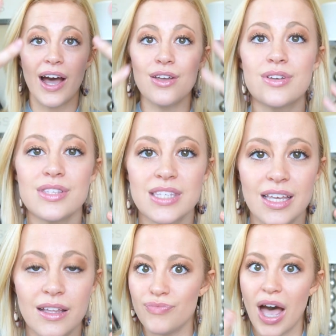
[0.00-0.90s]
Now you can
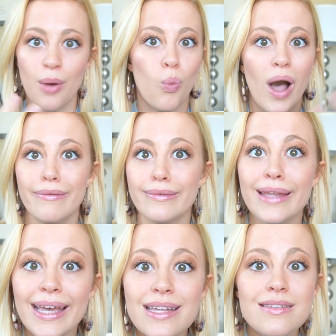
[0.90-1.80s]
see I'm well
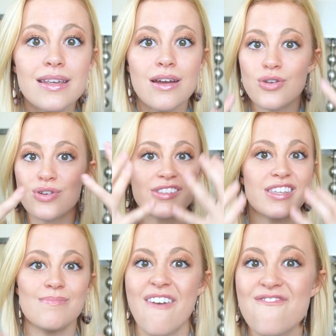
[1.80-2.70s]
lit, you know, you can
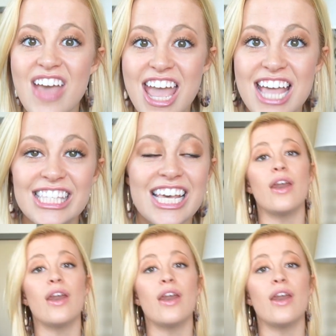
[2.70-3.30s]
see my face.